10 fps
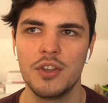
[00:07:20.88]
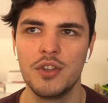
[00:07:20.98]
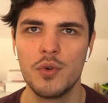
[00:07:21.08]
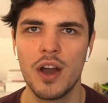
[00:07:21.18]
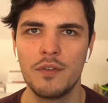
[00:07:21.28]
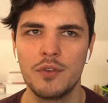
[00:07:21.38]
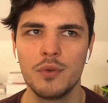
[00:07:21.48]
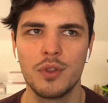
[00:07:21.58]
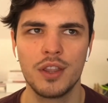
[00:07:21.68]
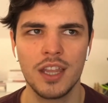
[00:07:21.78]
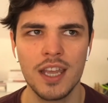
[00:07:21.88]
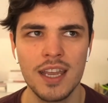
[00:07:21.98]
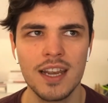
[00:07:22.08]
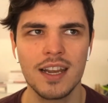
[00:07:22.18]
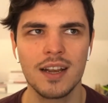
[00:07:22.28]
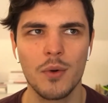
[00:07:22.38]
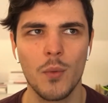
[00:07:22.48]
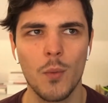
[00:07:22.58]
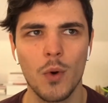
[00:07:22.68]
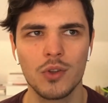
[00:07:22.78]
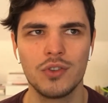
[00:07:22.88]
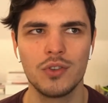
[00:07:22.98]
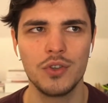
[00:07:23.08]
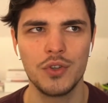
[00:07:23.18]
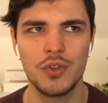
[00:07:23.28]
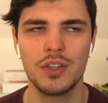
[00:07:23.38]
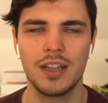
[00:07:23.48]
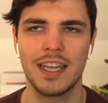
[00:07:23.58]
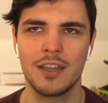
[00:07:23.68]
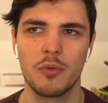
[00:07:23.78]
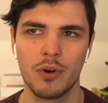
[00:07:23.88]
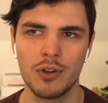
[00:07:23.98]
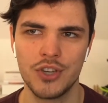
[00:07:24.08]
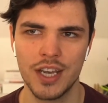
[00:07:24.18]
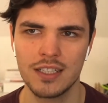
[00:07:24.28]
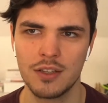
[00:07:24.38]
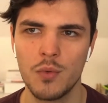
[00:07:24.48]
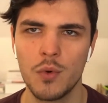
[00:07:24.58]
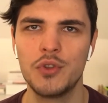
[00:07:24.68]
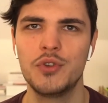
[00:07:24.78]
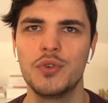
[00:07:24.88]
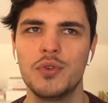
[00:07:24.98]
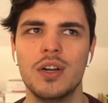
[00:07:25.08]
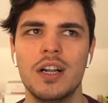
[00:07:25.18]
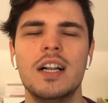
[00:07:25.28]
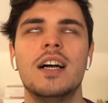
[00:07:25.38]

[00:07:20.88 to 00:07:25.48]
you have to think like your projects that you want to